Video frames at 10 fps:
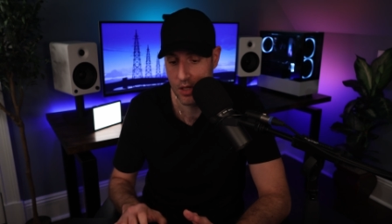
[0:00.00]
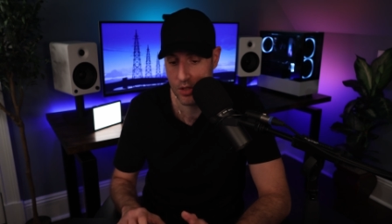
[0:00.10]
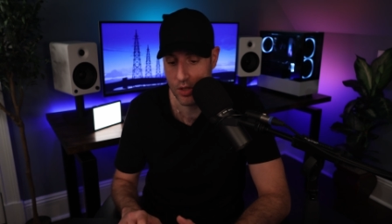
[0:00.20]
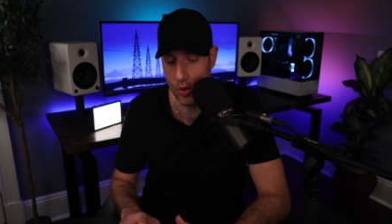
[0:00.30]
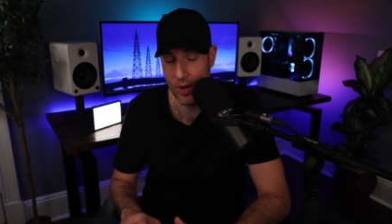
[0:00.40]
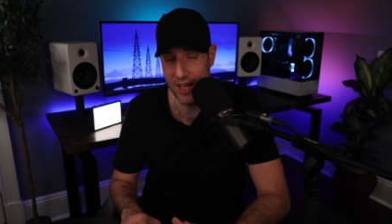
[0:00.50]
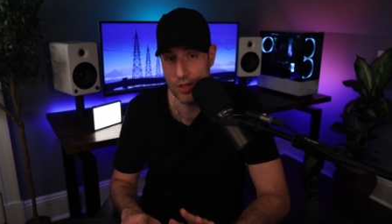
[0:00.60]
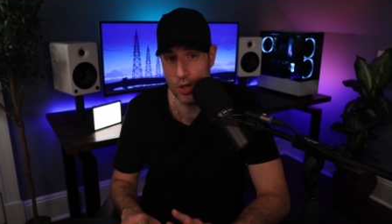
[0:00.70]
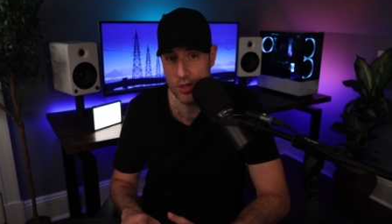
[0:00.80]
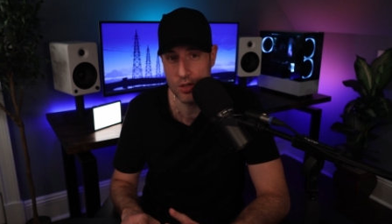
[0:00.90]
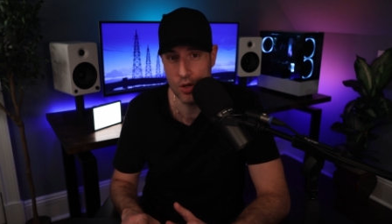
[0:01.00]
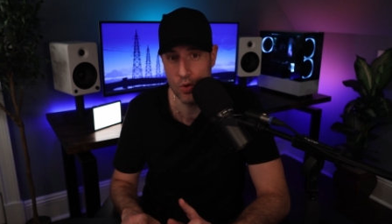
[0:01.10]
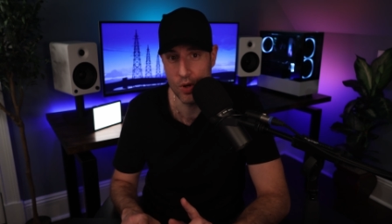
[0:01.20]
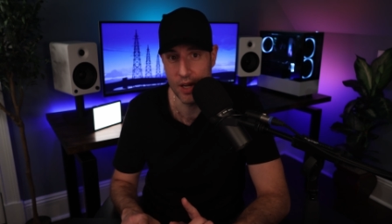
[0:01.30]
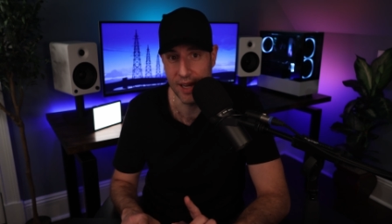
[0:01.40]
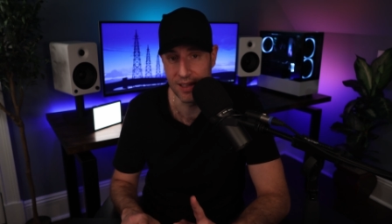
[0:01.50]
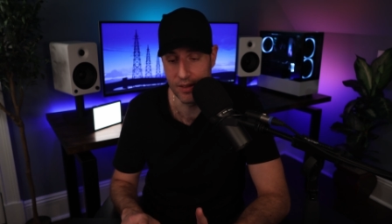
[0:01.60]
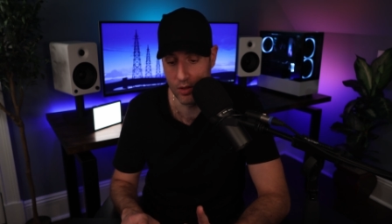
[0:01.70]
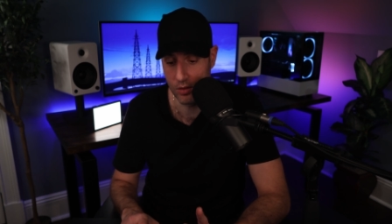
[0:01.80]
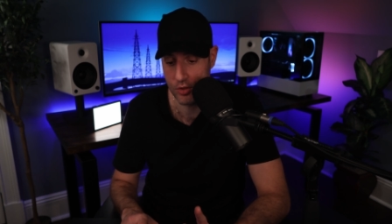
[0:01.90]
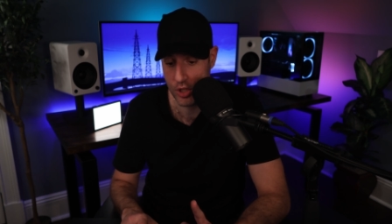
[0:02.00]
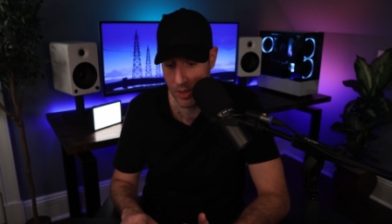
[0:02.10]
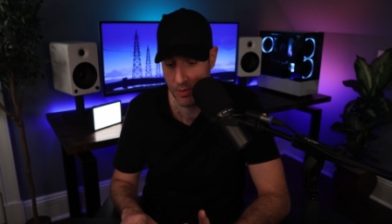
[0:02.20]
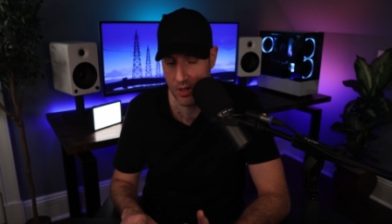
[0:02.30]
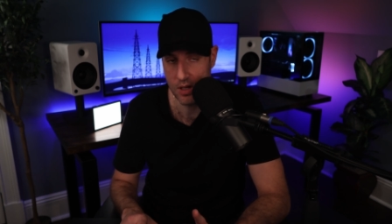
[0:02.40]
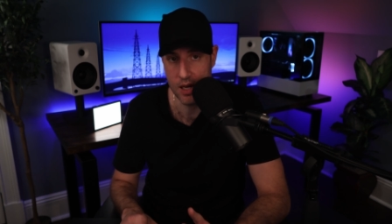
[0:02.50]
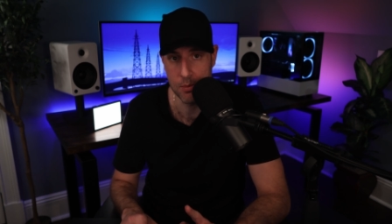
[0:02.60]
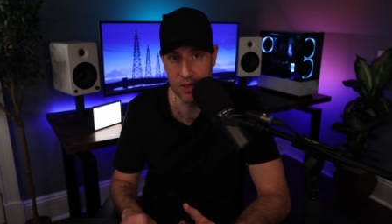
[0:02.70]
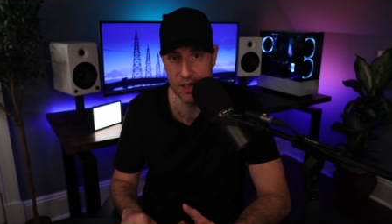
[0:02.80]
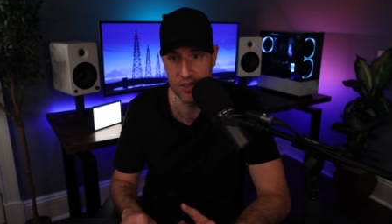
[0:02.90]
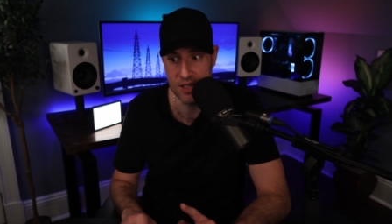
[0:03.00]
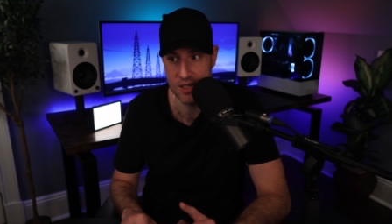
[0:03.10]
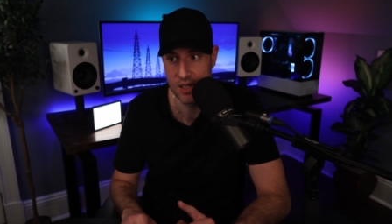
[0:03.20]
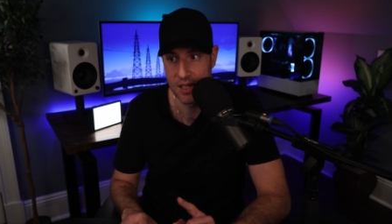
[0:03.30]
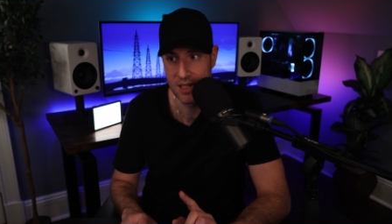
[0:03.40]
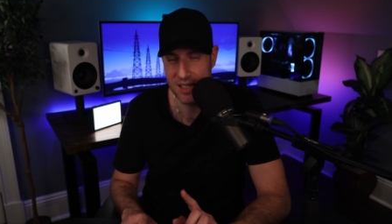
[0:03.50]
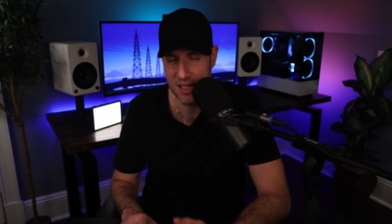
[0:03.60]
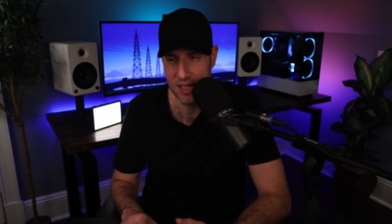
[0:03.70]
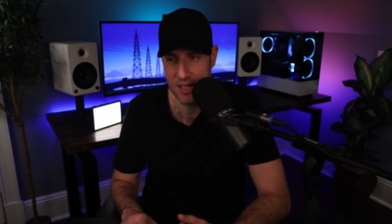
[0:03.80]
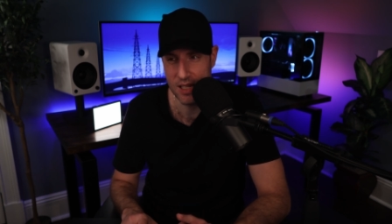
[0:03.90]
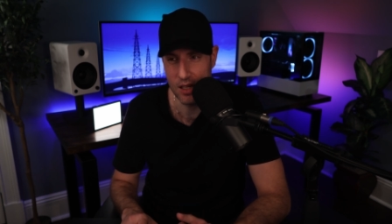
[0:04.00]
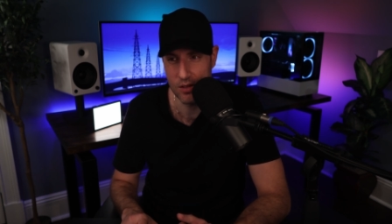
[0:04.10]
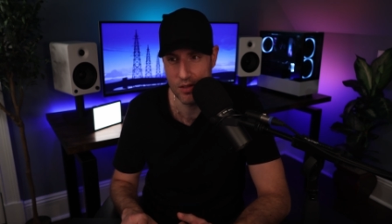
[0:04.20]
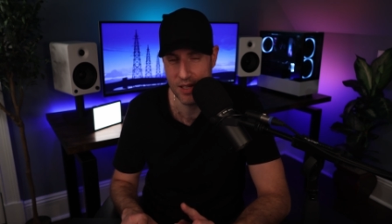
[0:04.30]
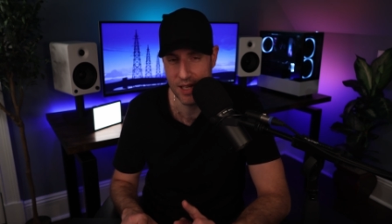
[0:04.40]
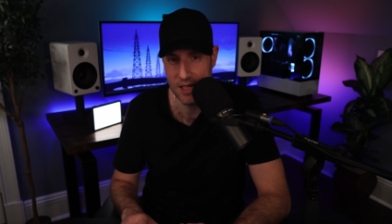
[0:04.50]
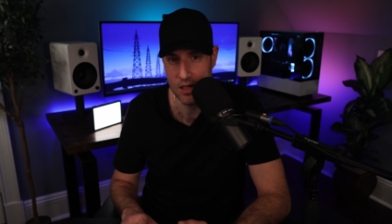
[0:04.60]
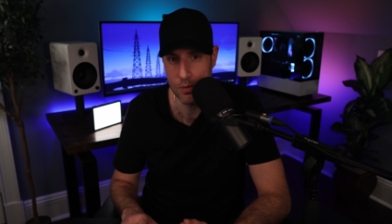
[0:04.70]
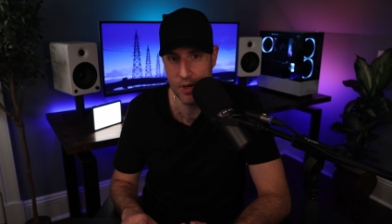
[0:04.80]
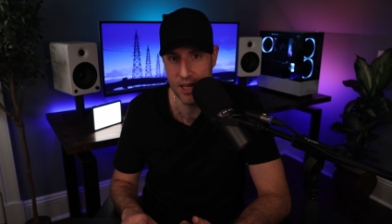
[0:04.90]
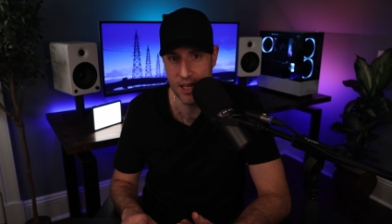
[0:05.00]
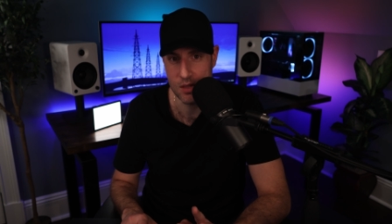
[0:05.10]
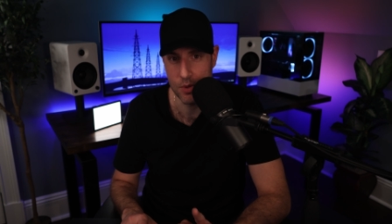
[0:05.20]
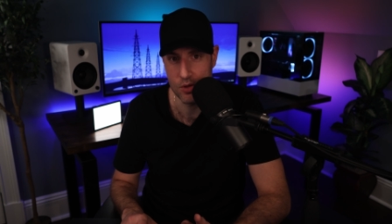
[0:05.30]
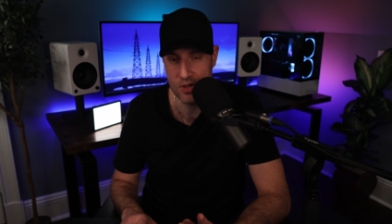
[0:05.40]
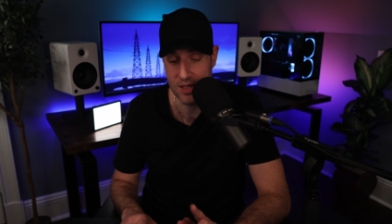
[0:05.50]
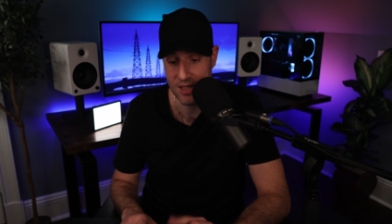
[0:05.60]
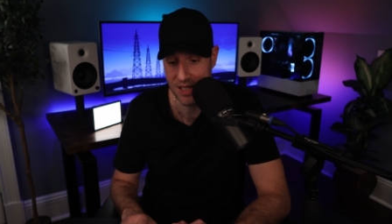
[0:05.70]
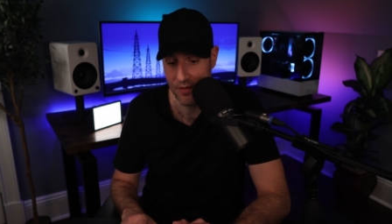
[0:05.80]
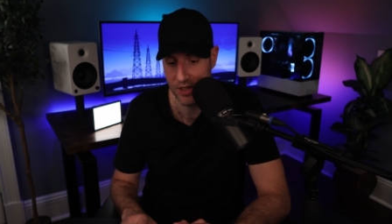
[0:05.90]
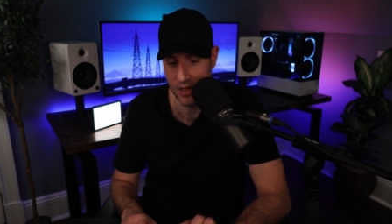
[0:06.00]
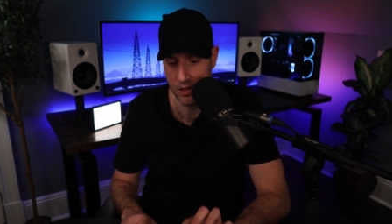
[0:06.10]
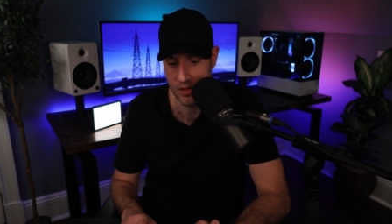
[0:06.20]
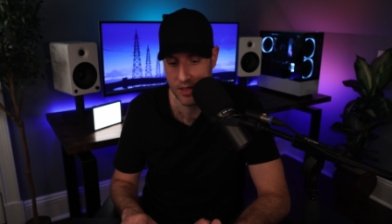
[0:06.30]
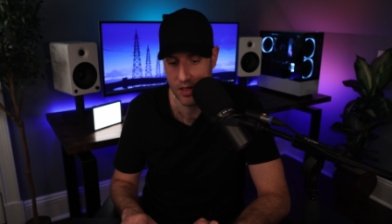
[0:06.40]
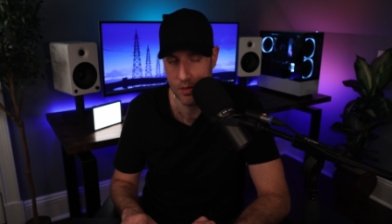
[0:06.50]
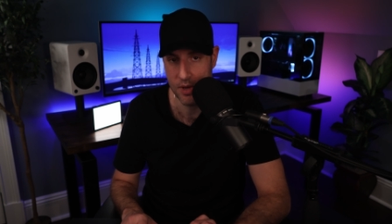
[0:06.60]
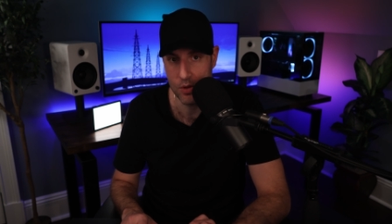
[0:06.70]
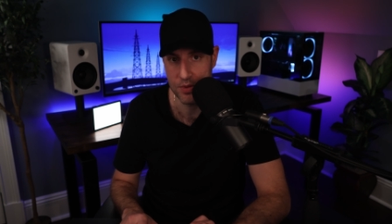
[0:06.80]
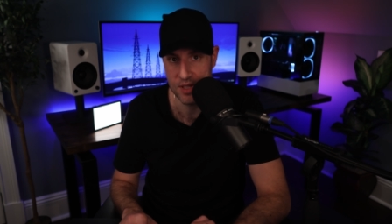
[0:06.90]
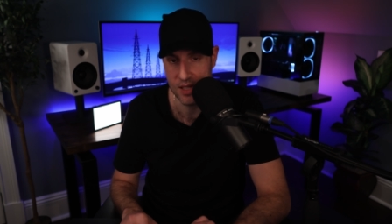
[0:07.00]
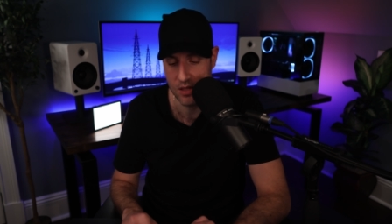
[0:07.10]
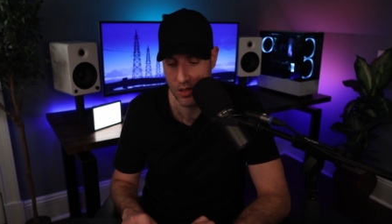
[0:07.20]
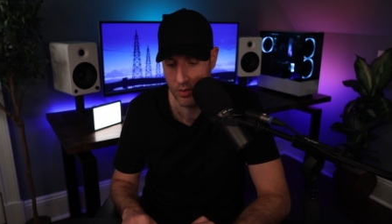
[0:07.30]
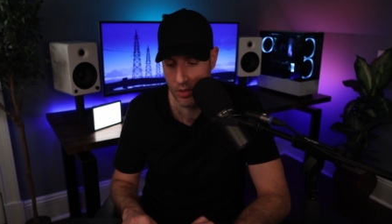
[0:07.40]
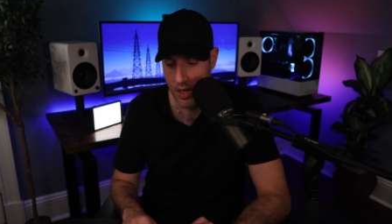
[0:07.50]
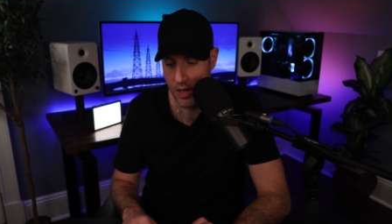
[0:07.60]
So it's also a little cheaper. I believe it's $6 a terabyte as opposed to $7 a terabyte with C2.